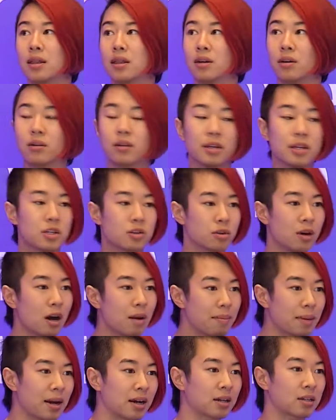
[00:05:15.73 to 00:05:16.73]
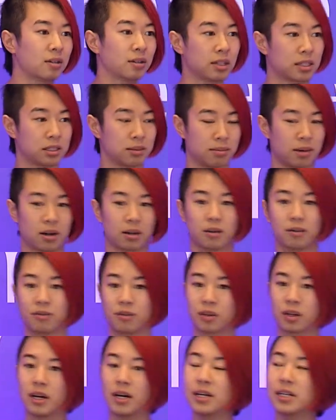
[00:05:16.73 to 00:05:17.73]
The only drawback to this model
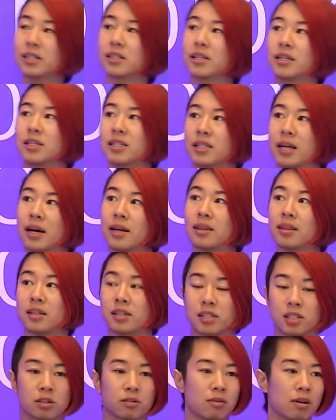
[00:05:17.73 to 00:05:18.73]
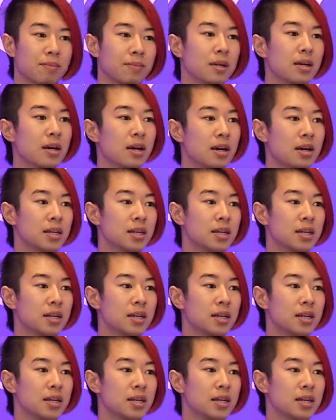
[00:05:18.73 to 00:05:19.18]
for us is that the script